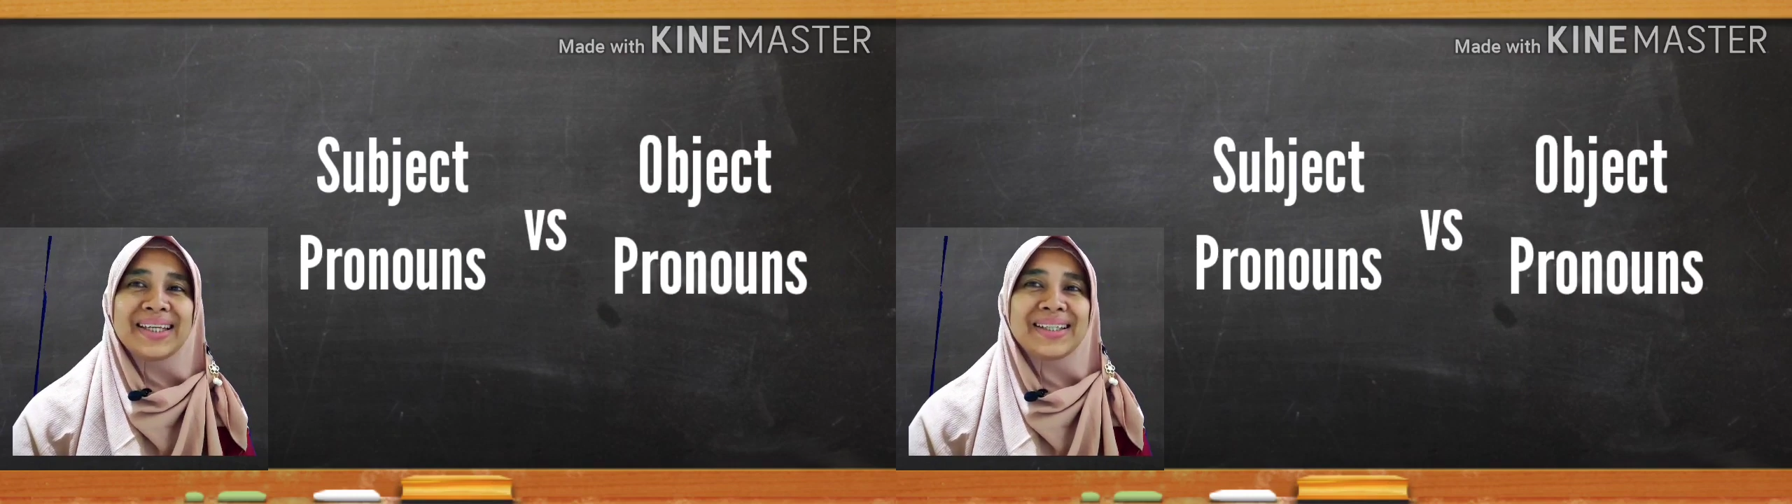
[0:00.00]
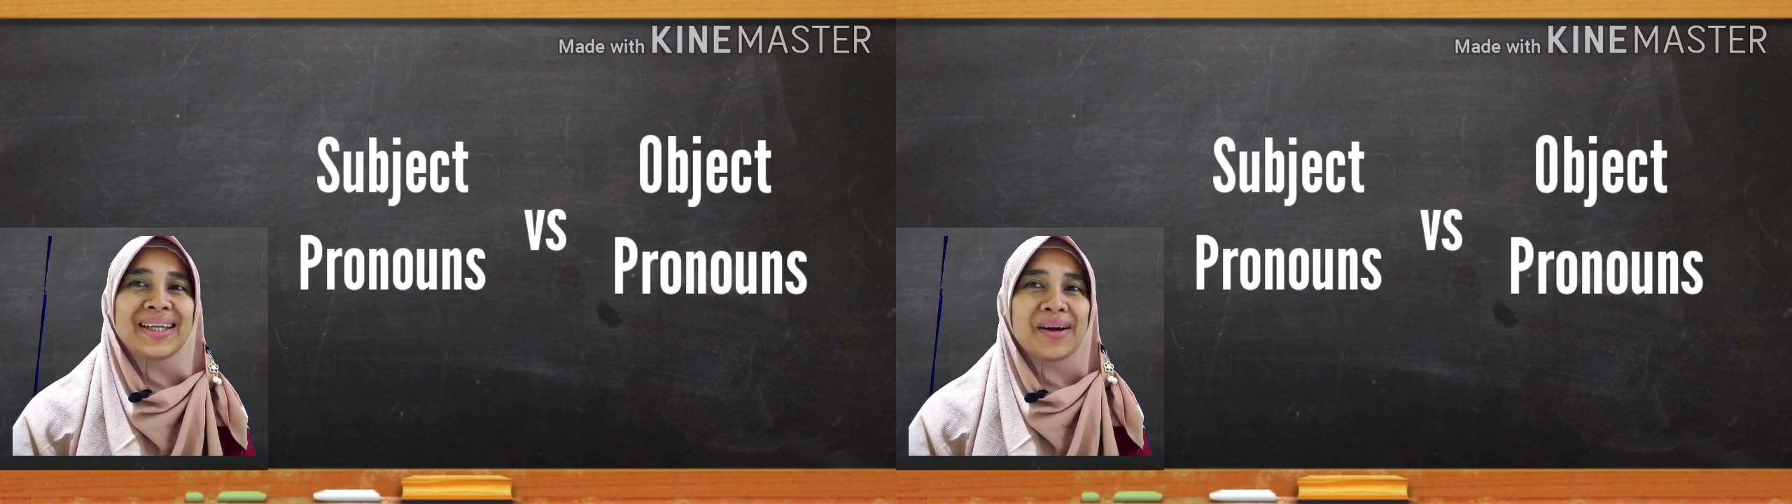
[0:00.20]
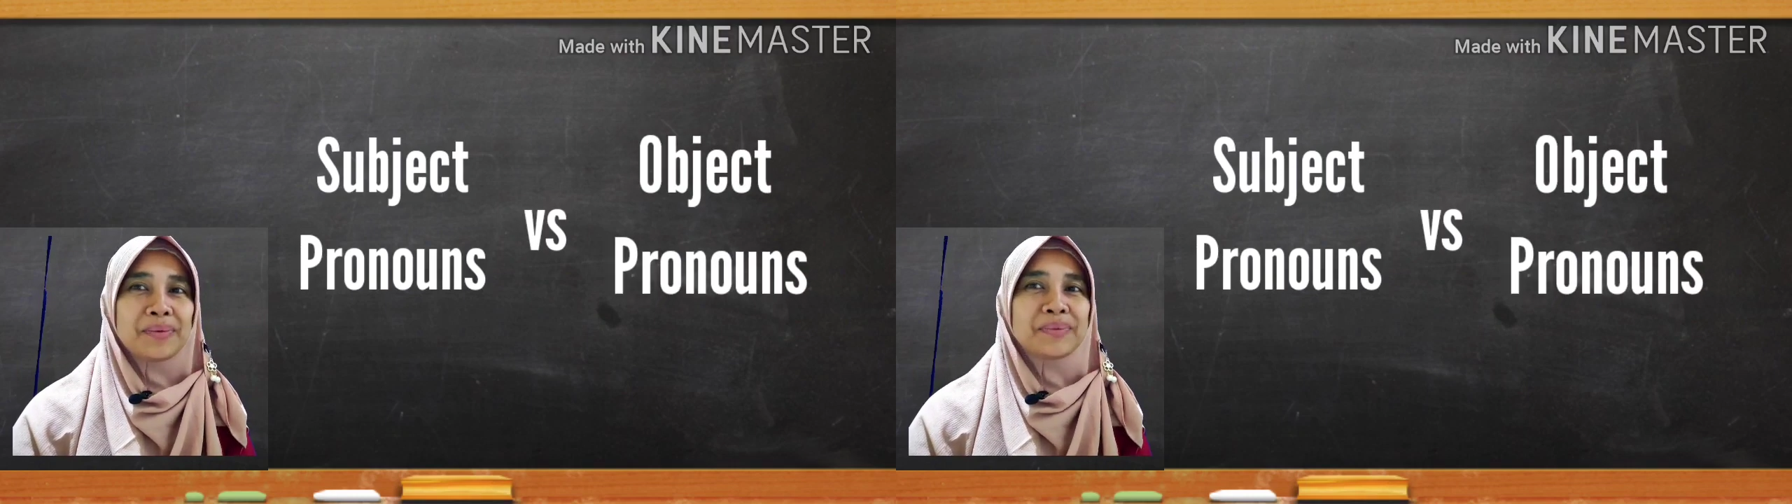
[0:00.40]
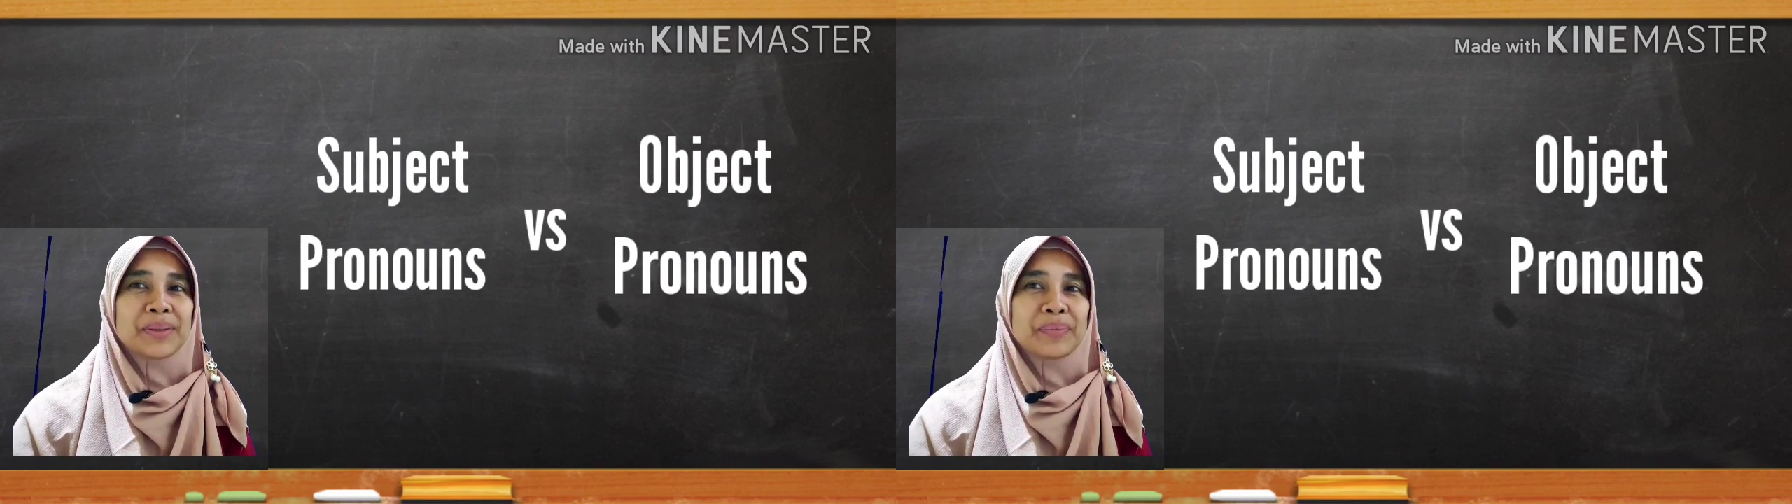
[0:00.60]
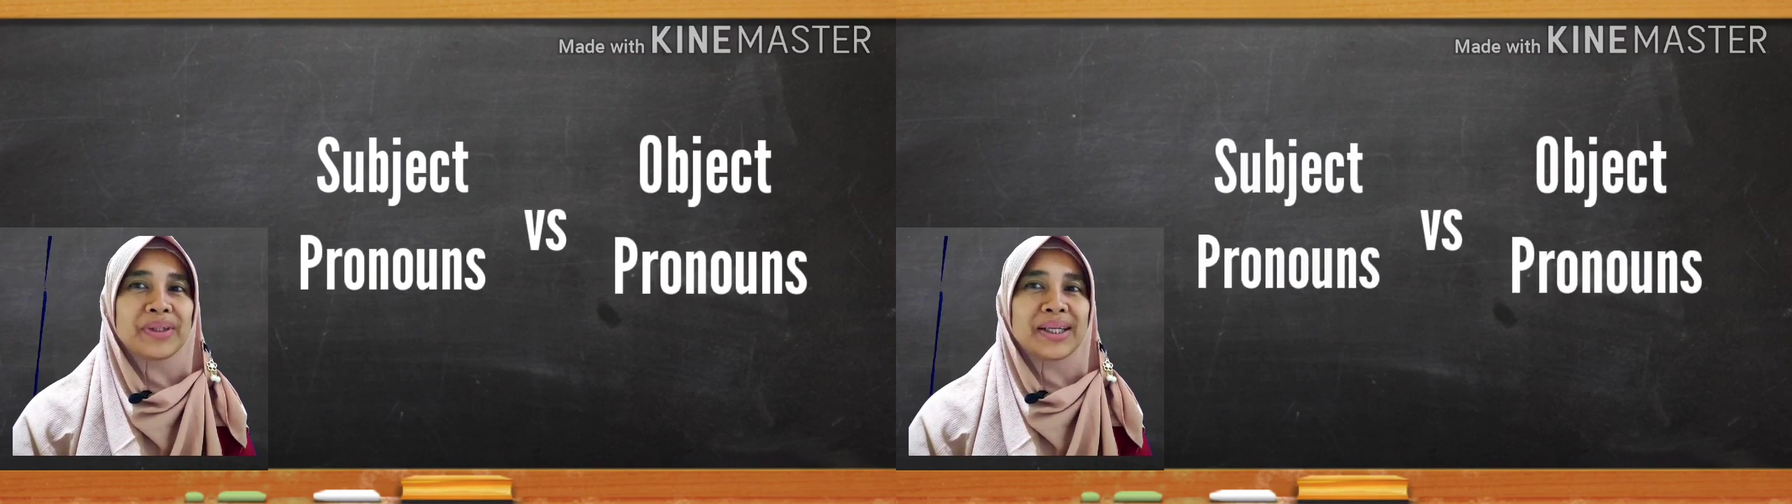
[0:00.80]
and
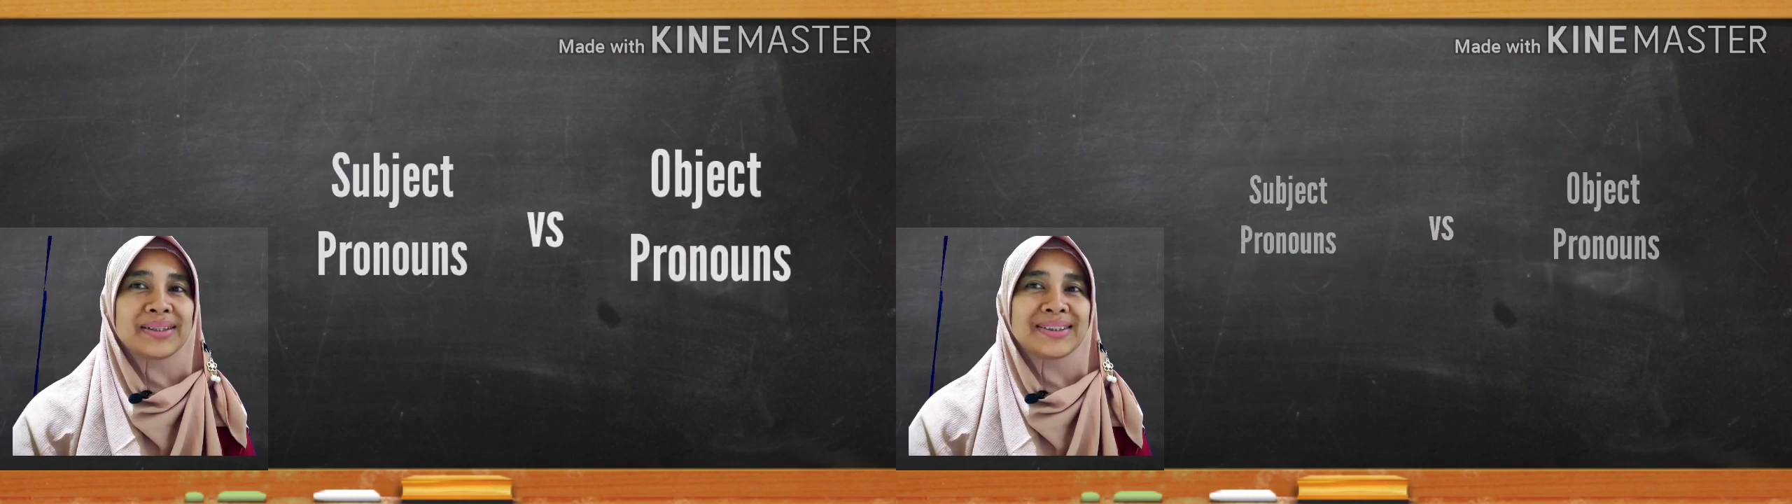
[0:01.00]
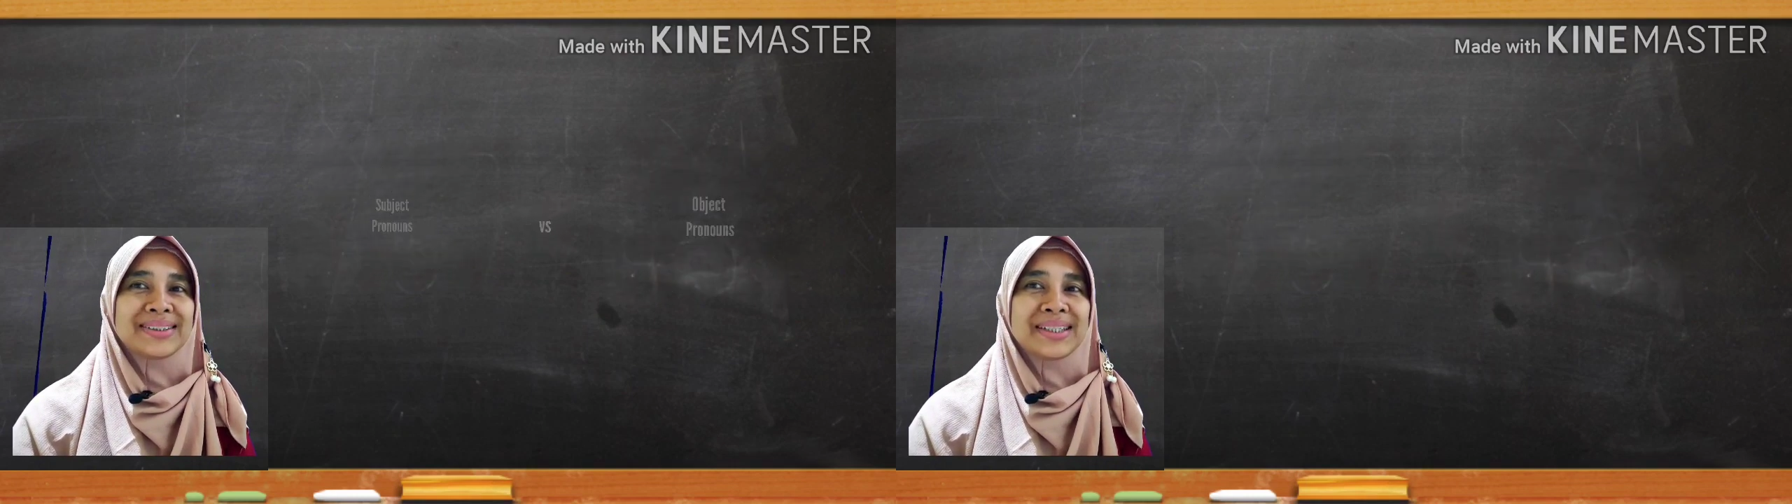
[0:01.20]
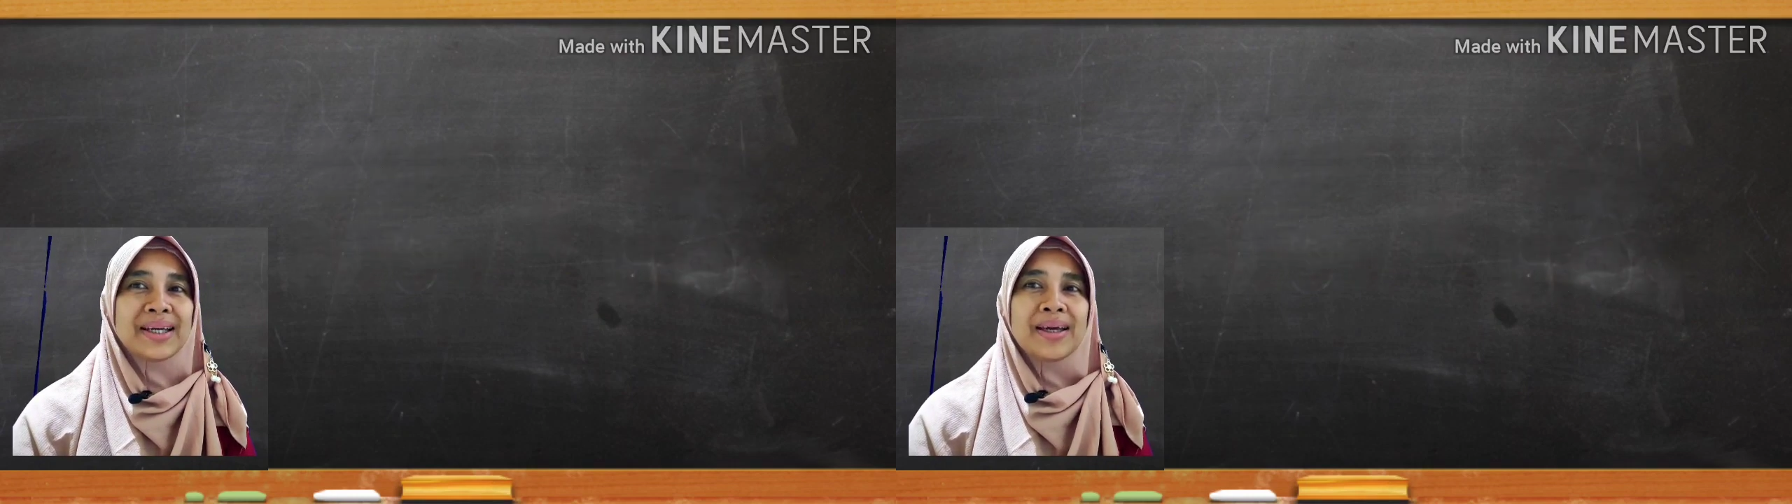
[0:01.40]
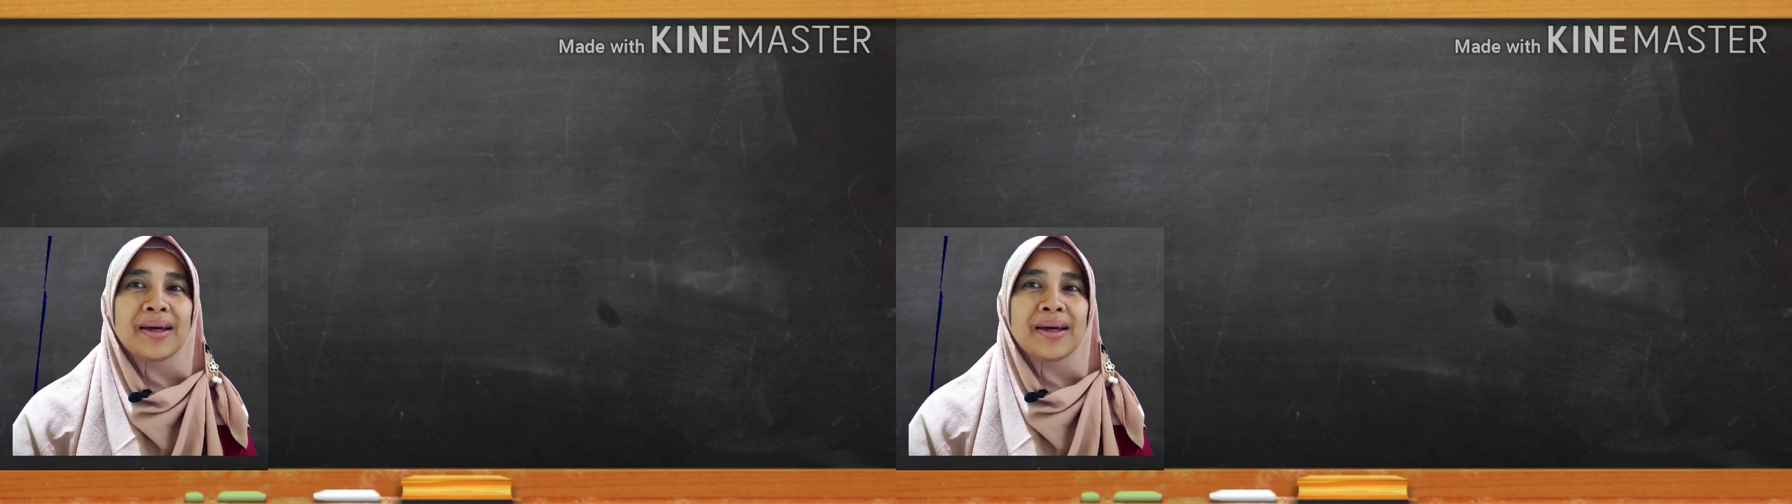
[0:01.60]
object pronouns.